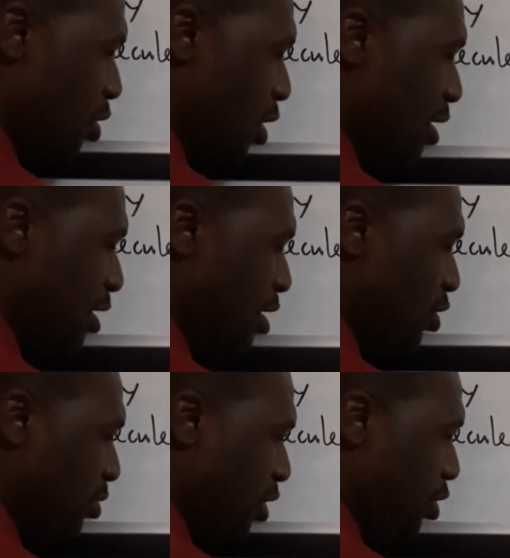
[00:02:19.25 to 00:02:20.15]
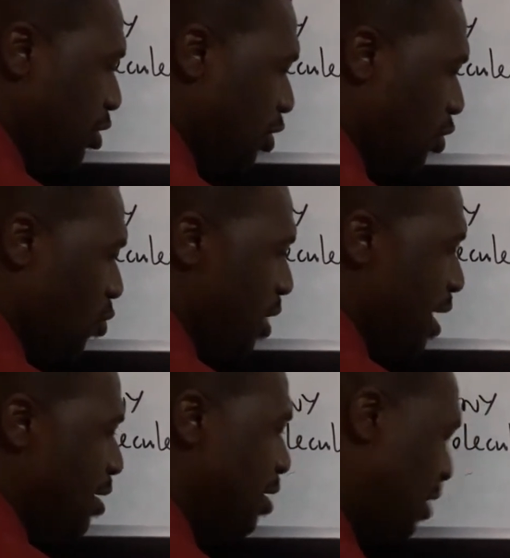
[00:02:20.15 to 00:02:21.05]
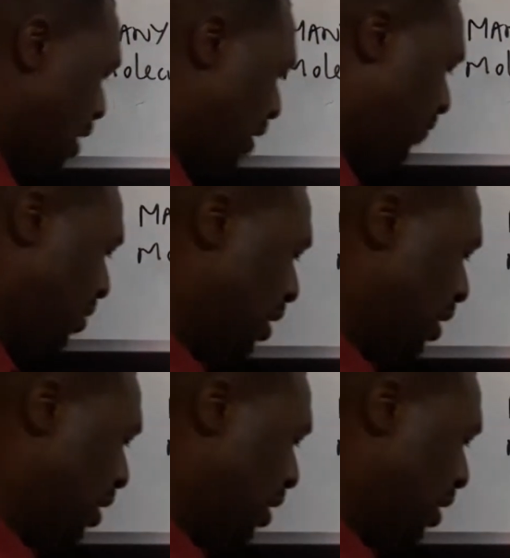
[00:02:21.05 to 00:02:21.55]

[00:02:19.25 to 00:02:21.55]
concentration squared, if we